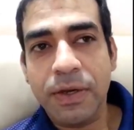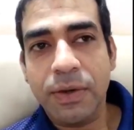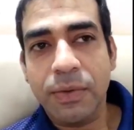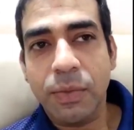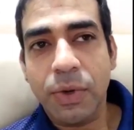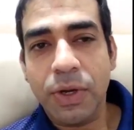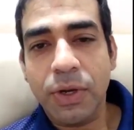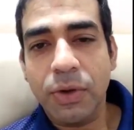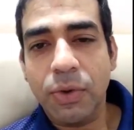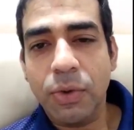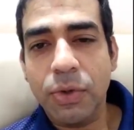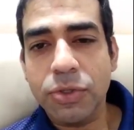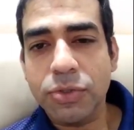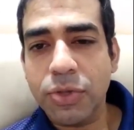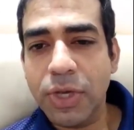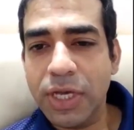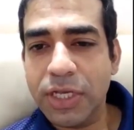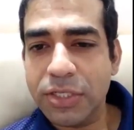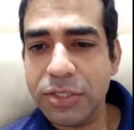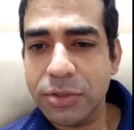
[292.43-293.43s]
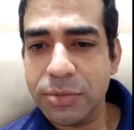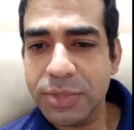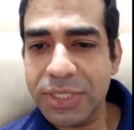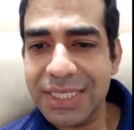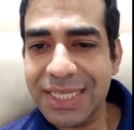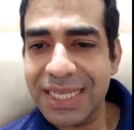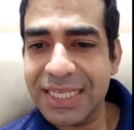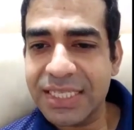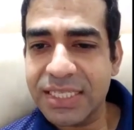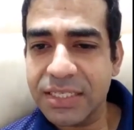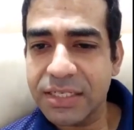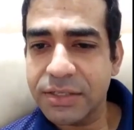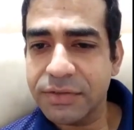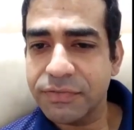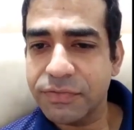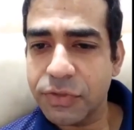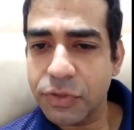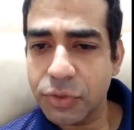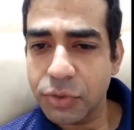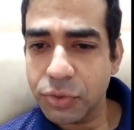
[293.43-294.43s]
one also has to be sensitive
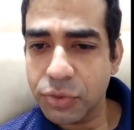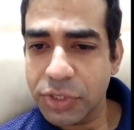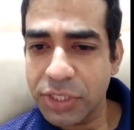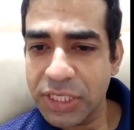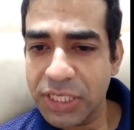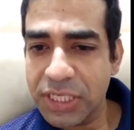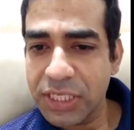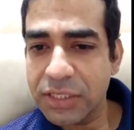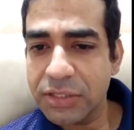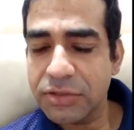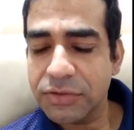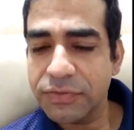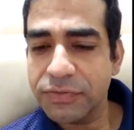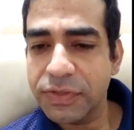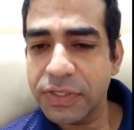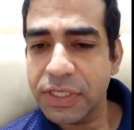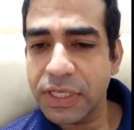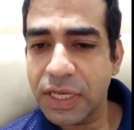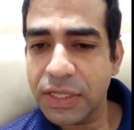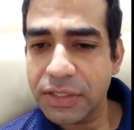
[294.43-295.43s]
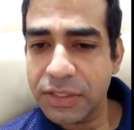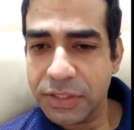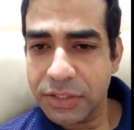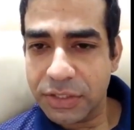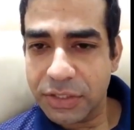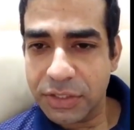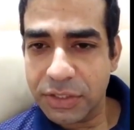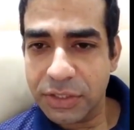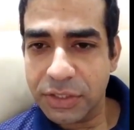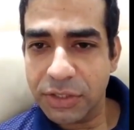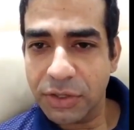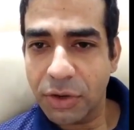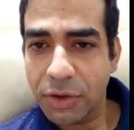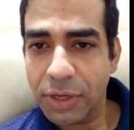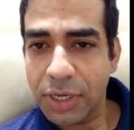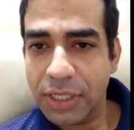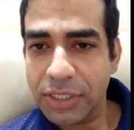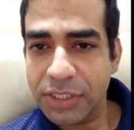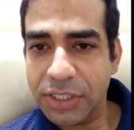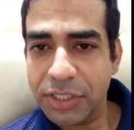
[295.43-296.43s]
to the needs of the others in the
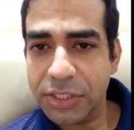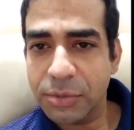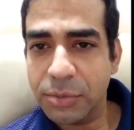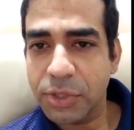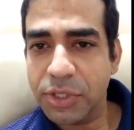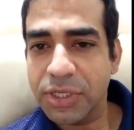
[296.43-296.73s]
organization.